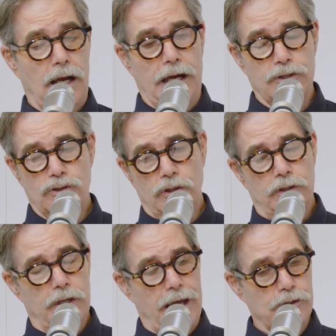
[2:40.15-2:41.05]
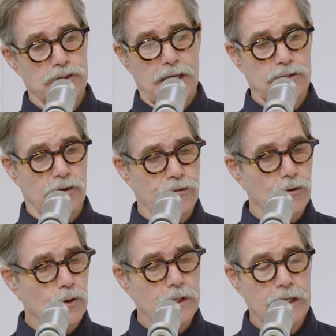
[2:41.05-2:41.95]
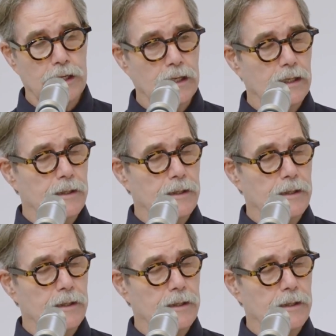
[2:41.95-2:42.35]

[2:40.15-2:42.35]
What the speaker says: I should exercise authority